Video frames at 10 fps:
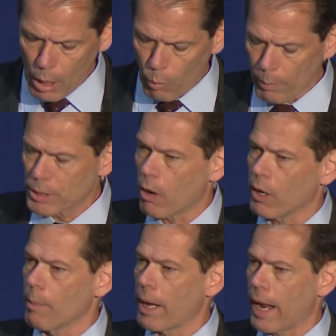When we talk
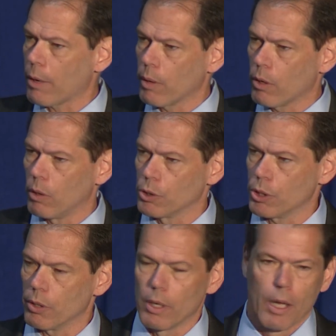about agriculture,